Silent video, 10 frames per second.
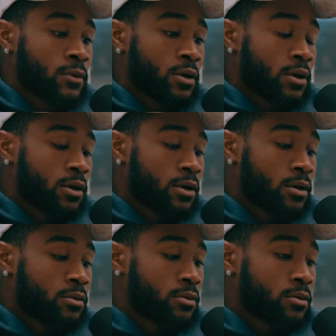
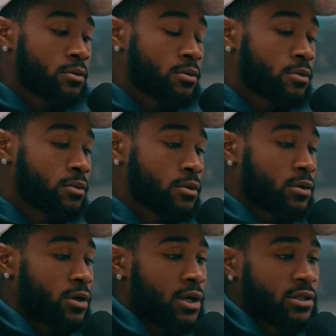Um,
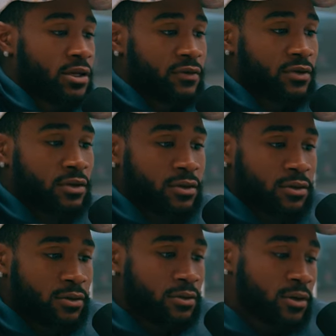I definitely,
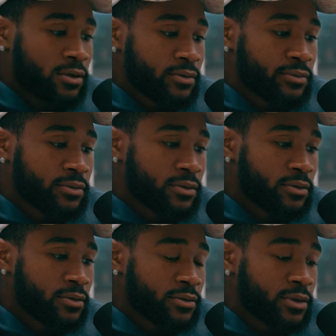you know.
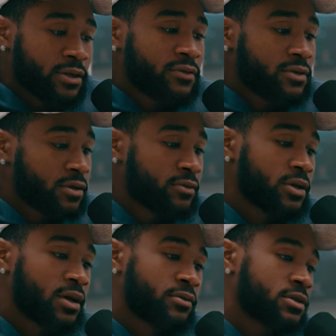I definitely think we
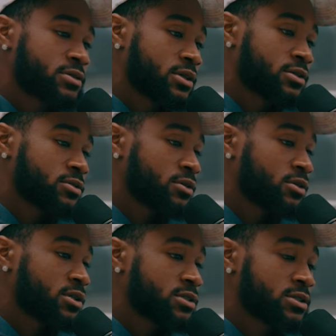got what it takes. You know,
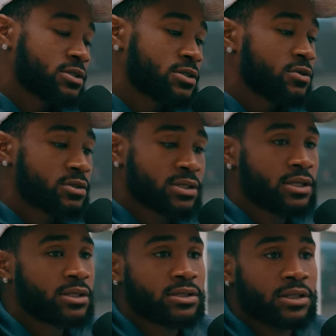it's it's going to
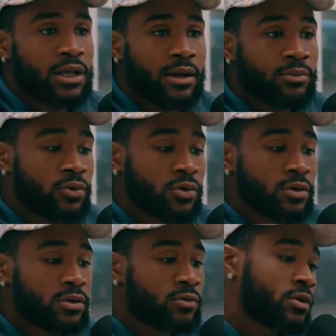take a lot more
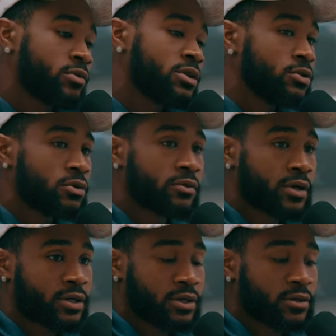than what we doing
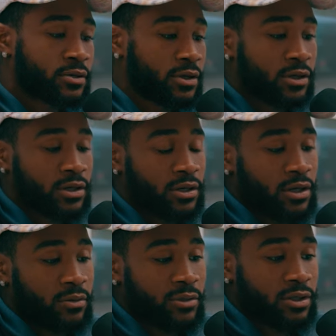right now. Mm-hmm.
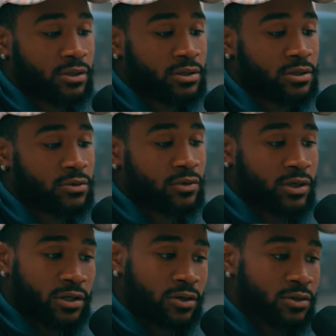I mean, three
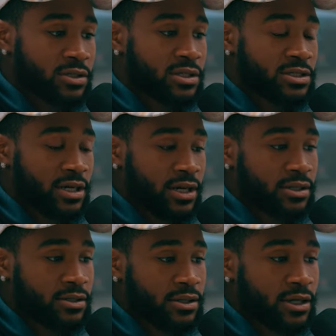and oh is
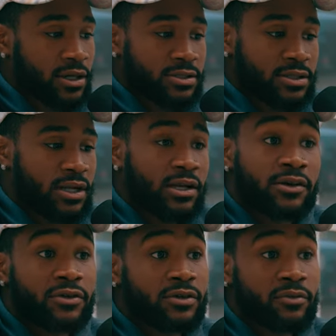exciting. Like I said, I've
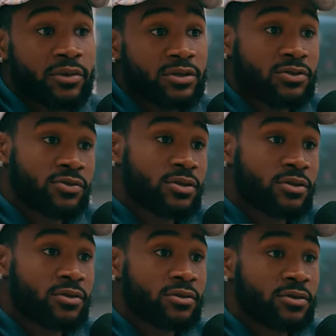never even been two and
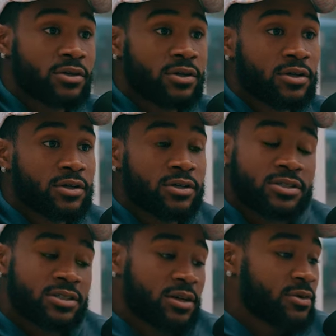oh
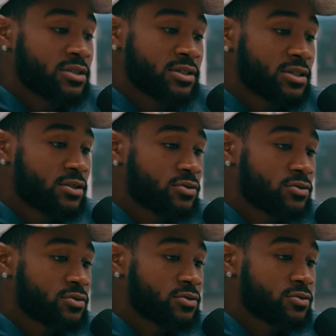since I've been to the
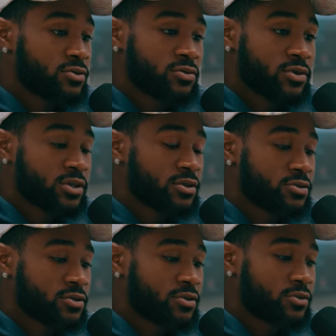Eagles, or three and oh.
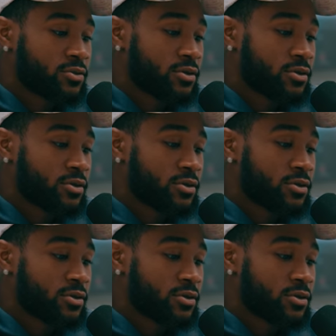So